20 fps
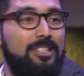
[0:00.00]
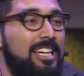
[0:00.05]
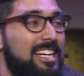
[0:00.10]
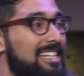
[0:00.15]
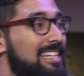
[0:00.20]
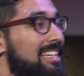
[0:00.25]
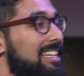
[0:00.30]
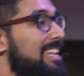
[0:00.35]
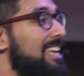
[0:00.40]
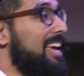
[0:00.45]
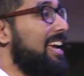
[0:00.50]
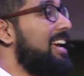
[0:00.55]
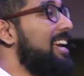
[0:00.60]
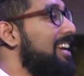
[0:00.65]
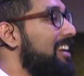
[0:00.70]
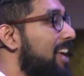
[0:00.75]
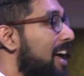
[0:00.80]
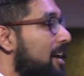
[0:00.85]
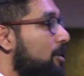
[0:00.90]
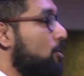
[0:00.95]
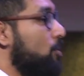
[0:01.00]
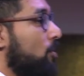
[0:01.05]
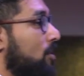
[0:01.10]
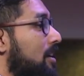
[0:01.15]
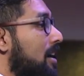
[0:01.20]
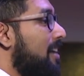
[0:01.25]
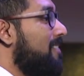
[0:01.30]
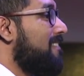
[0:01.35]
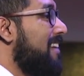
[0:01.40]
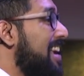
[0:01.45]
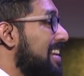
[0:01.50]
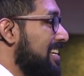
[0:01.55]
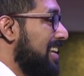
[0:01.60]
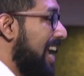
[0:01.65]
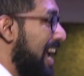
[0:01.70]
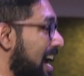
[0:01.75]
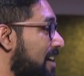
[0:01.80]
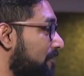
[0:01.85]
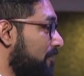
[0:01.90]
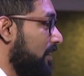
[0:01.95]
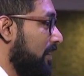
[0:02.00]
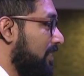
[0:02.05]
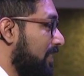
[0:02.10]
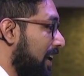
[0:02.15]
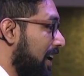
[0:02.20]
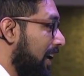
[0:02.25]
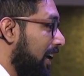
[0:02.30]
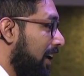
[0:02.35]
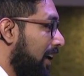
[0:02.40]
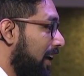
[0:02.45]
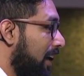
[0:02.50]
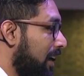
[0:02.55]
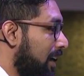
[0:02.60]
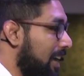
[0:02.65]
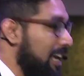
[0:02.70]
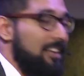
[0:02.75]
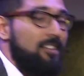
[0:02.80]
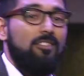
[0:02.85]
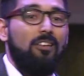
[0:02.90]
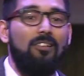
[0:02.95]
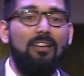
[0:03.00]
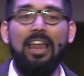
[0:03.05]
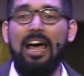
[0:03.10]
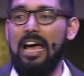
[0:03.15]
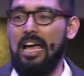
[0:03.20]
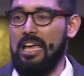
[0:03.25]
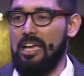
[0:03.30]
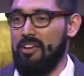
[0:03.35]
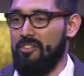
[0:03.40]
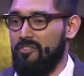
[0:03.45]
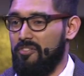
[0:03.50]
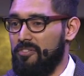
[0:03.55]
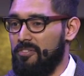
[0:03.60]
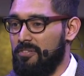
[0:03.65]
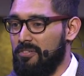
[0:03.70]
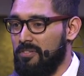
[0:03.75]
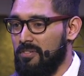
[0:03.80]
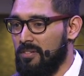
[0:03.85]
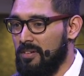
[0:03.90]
the need to correct everything in your life.